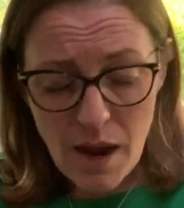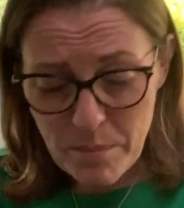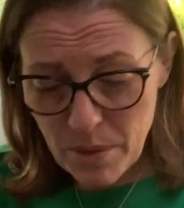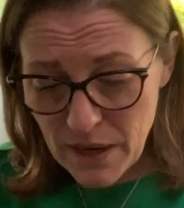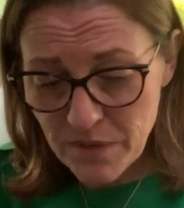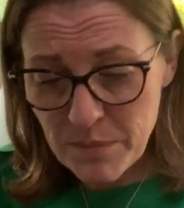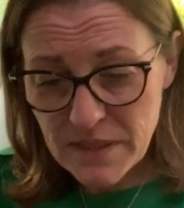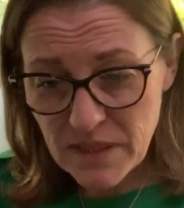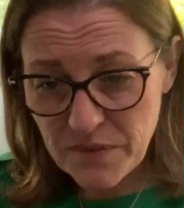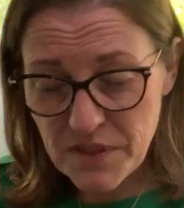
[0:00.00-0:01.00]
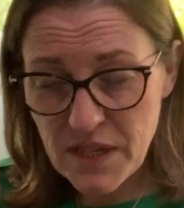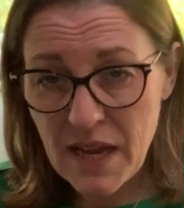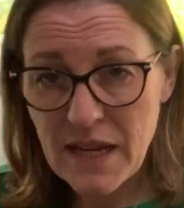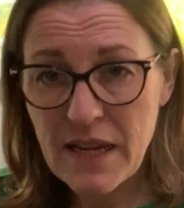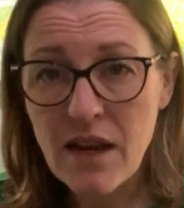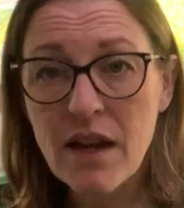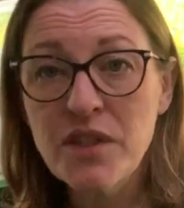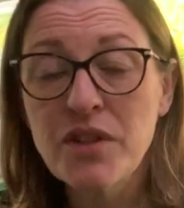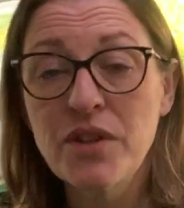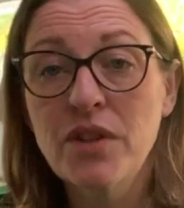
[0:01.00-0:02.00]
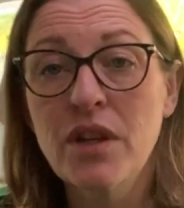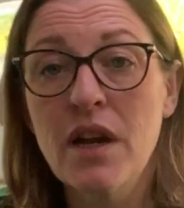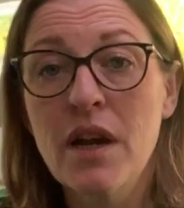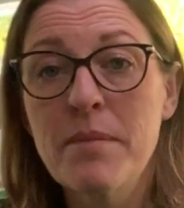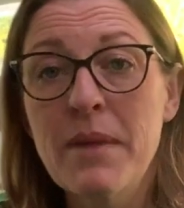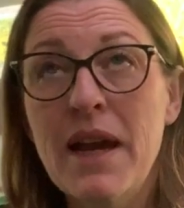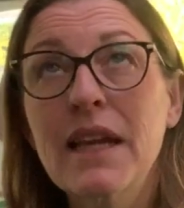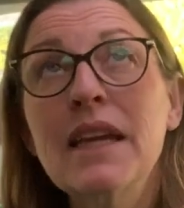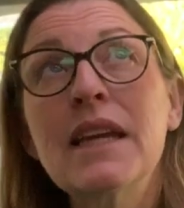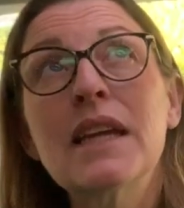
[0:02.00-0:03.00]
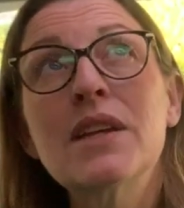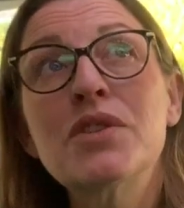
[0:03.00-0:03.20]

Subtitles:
I'm proud of myself today. I took Aggie